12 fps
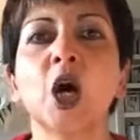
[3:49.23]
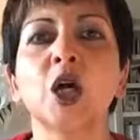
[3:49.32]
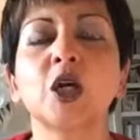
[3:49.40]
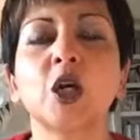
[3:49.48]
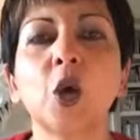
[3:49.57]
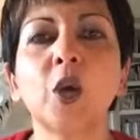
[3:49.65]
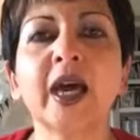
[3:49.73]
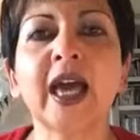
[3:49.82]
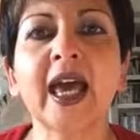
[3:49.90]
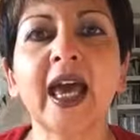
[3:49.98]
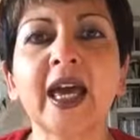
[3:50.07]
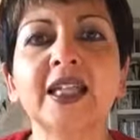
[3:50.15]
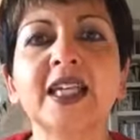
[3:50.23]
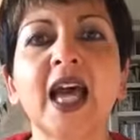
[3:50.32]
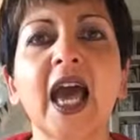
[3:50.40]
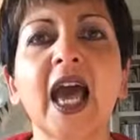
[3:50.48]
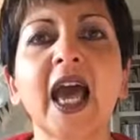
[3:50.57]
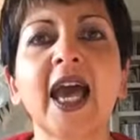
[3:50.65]
go ahead
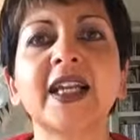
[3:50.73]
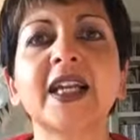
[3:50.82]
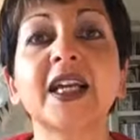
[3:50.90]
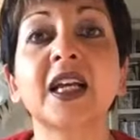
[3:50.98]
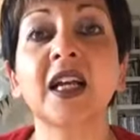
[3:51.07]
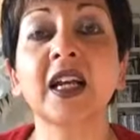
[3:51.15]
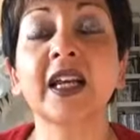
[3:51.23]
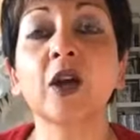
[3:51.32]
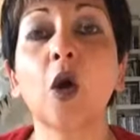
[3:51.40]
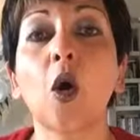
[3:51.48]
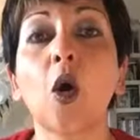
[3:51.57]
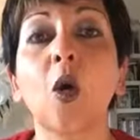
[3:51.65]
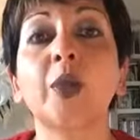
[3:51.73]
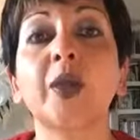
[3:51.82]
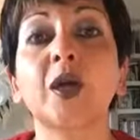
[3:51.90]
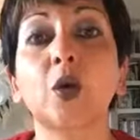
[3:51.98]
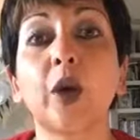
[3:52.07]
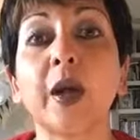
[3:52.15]
and click on the
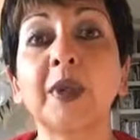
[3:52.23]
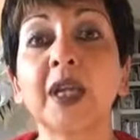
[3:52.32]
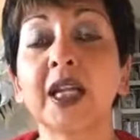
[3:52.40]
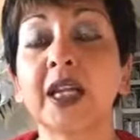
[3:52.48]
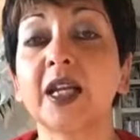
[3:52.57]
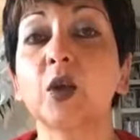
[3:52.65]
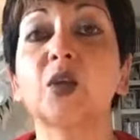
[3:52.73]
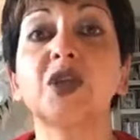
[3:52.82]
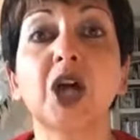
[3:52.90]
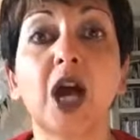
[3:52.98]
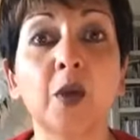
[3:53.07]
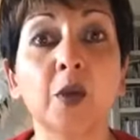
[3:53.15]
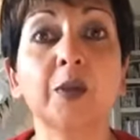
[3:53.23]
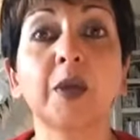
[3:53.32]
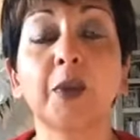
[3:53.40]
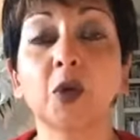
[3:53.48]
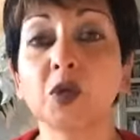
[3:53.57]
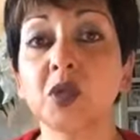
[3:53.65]
Grammarly link, which I will be
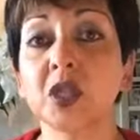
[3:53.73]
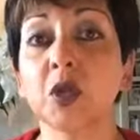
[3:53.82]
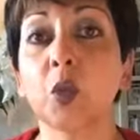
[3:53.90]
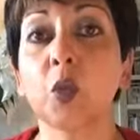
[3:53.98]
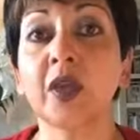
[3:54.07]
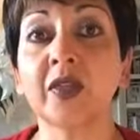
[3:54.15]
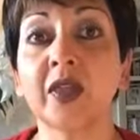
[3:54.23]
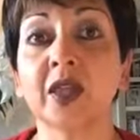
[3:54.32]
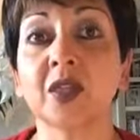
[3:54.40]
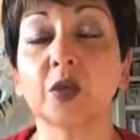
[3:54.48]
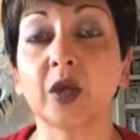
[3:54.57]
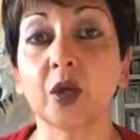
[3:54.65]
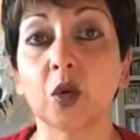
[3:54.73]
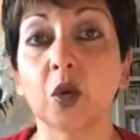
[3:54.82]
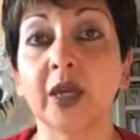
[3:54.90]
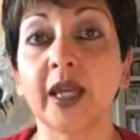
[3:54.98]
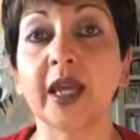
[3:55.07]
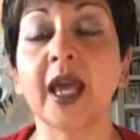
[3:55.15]
posting with this
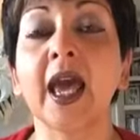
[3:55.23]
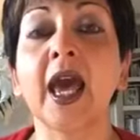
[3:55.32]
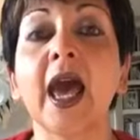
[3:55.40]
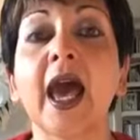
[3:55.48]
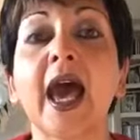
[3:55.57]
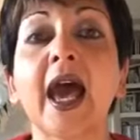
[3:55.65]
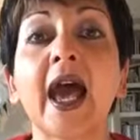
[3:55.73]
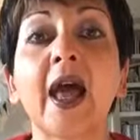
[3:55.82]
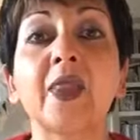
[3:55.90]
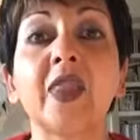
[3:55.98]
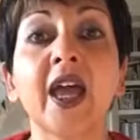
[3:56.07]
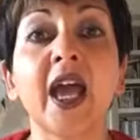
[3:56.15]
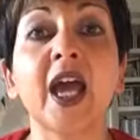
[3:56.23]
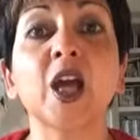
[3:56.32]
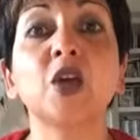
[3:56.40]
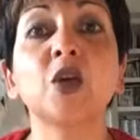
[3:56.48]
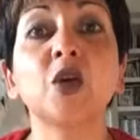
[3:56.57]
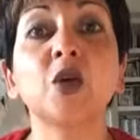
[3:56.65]
recording. And there
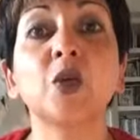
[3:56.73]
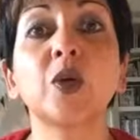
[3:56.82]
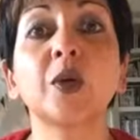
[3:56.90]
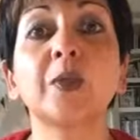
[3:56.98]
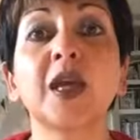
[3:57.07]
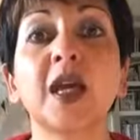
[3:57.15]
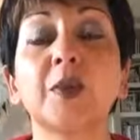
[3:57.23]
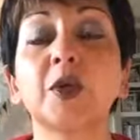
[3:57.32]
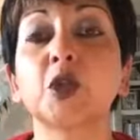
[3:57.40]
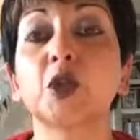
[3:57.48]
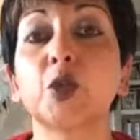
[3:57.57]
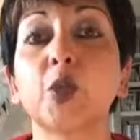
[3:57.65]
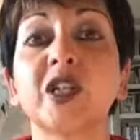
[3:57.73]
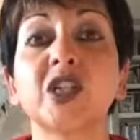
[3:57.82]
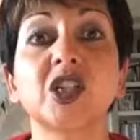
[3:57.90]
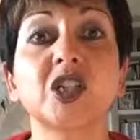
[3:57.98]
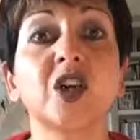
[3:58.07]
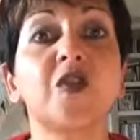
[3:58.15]
you will be able to
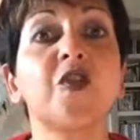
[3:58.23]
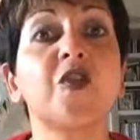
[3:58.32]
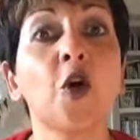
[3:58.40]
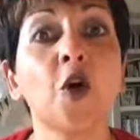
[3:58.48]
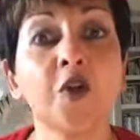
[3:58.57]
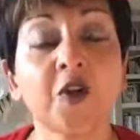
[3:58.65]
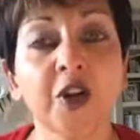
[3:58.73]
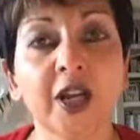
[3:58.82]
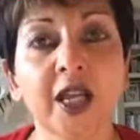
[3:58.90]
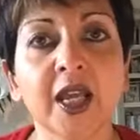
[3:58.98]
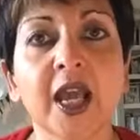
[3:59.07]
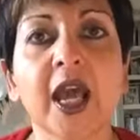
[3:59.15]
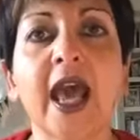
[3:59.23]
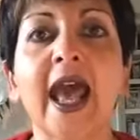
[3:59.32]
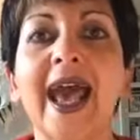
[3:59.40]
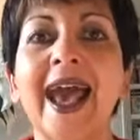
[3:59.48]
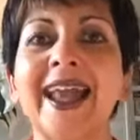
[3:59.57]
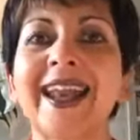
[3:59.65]
register for free
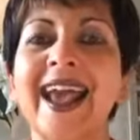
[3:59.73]
and